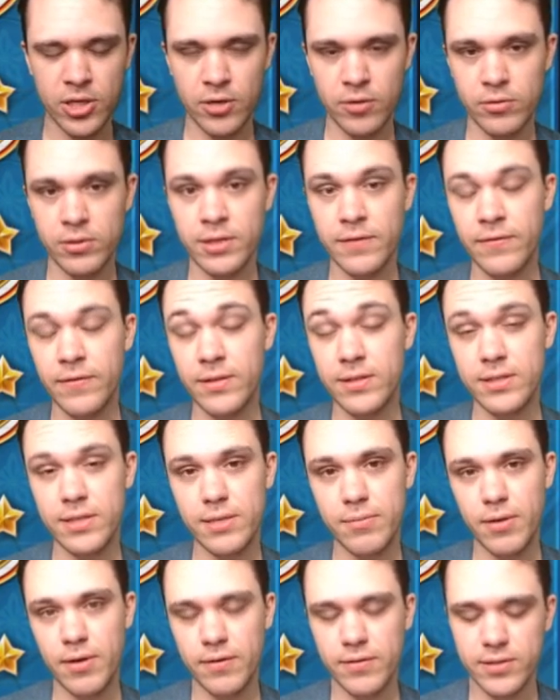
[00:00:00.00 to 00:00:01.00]
general defense
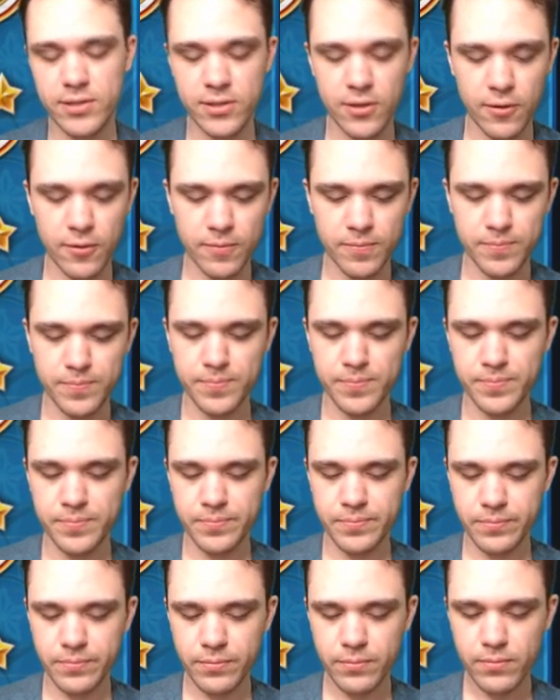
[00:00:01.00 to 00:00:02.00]
debuffs. So
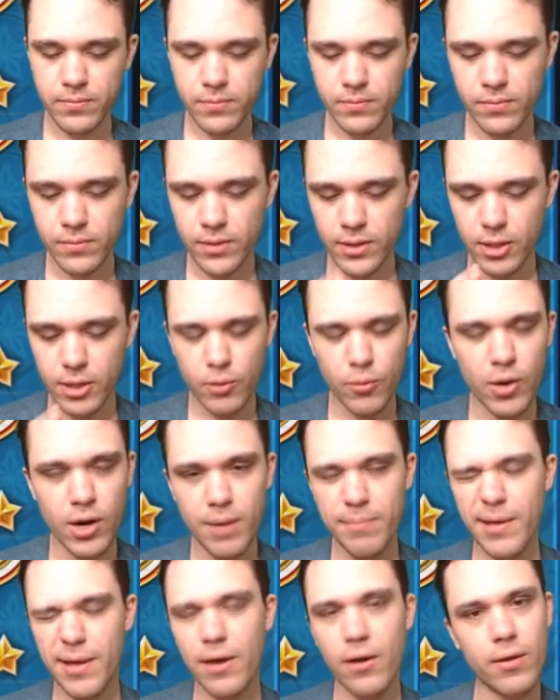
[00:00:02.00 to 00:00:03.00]
you want
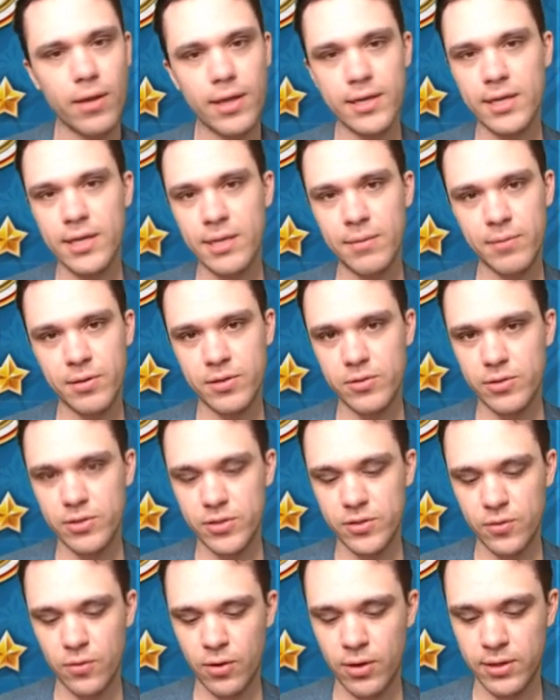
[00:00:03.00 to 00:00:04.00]
a medal like Kingdom Hearts 3
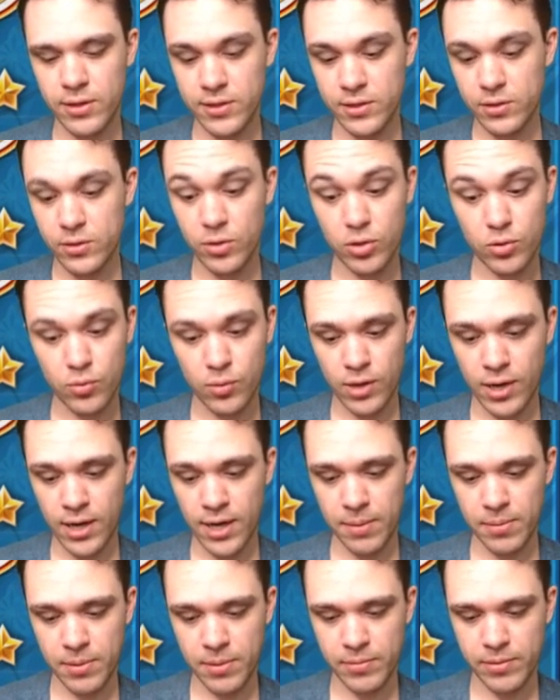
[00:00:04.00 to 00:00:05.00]
Sora. This is just what I
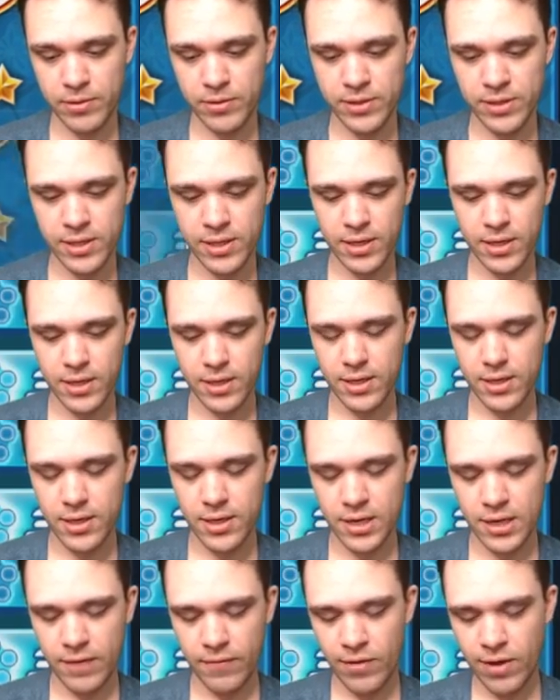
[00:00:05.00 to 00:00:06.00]
happen to be using.
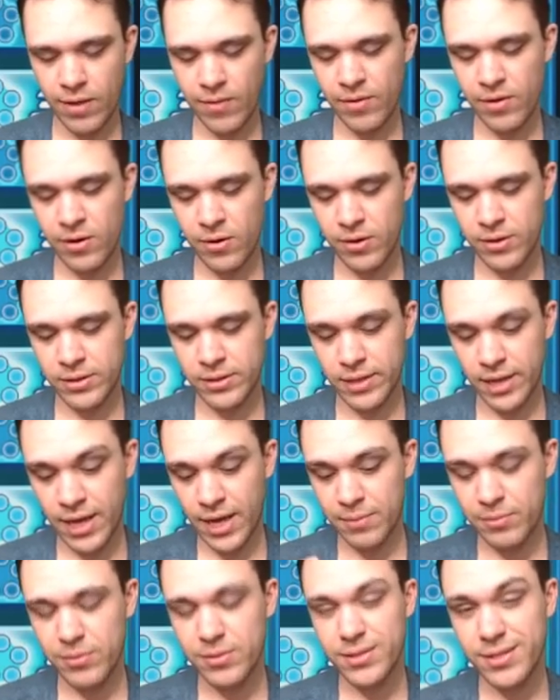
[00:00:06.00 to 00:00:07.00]
Uh, if you haven't noticed,
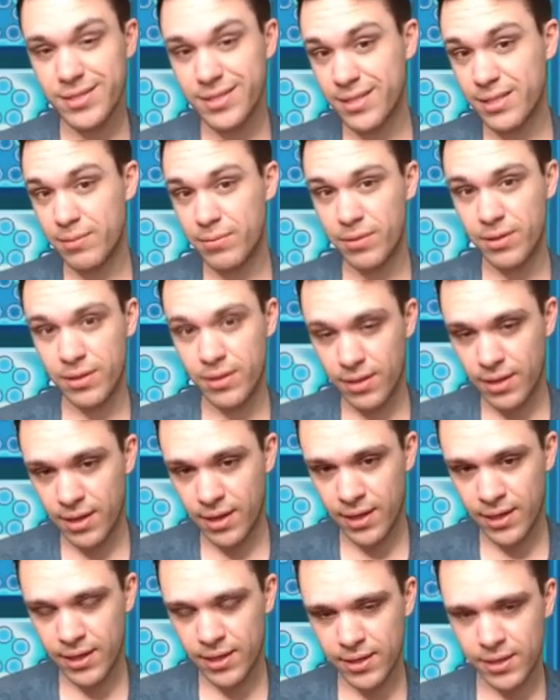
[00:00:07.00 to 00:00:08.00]
I'm using Sleeping
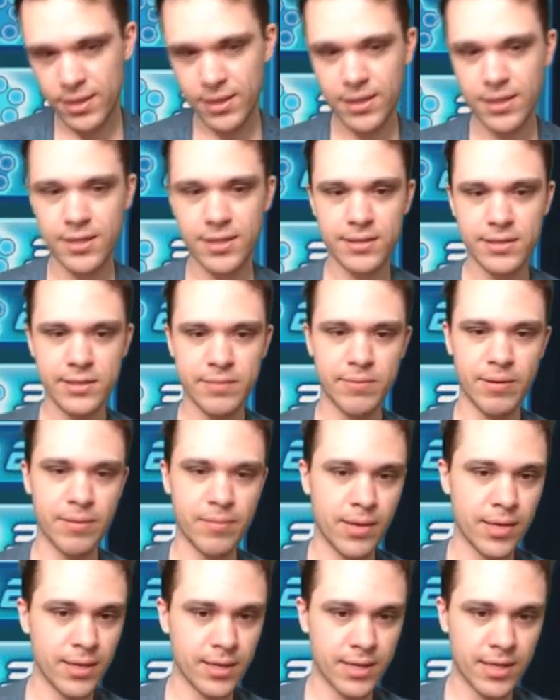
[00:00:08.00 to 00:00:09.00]
Lion. This is my
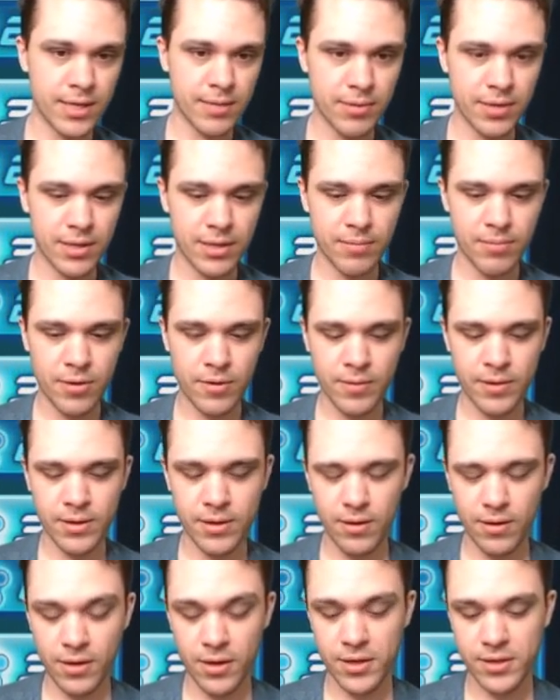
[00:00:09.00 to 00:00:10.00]
main Keyblade at the
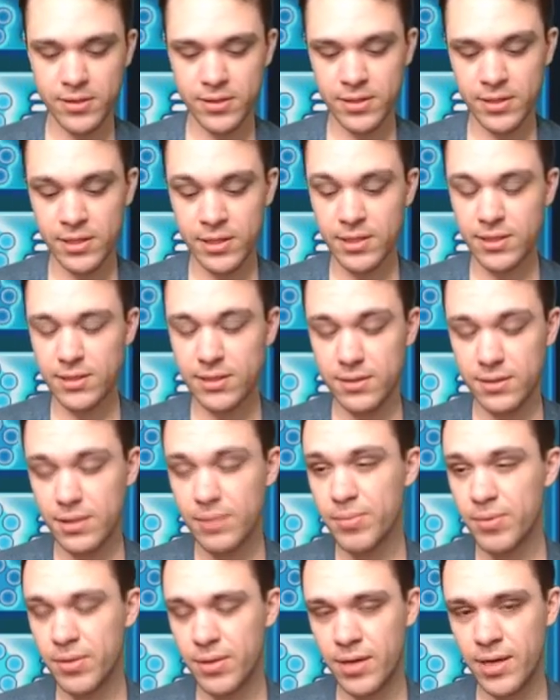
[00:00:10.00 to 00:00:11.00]
moment. Honestly,
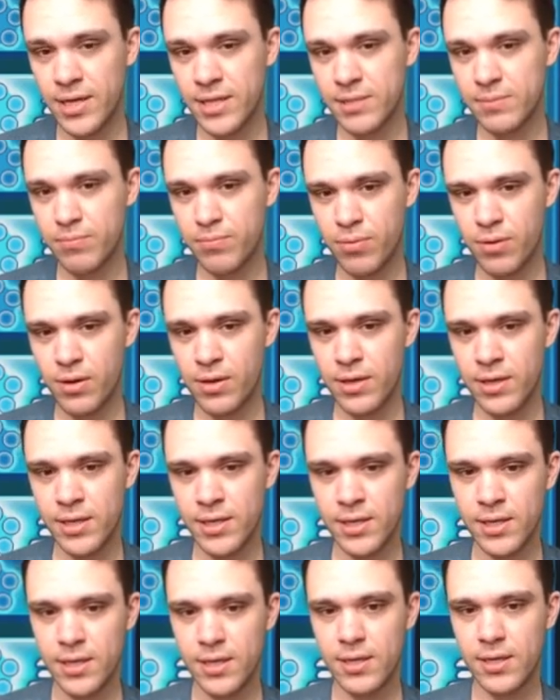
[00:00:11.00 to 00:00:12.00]
Sleeping Lion's
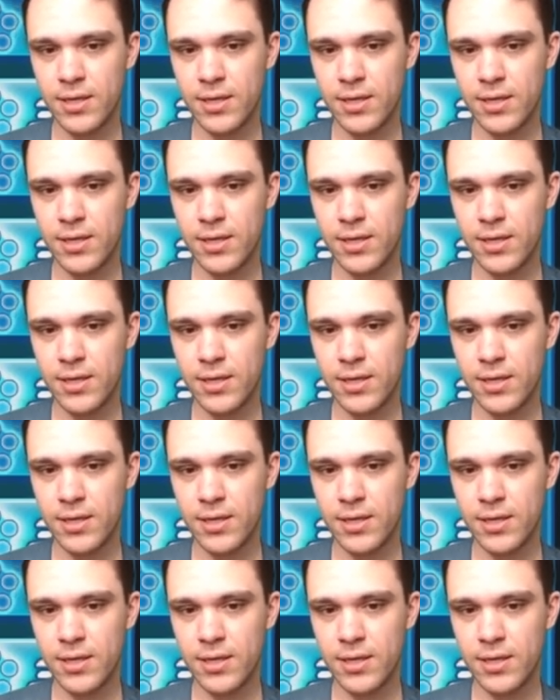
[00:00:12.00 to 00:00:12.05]
probably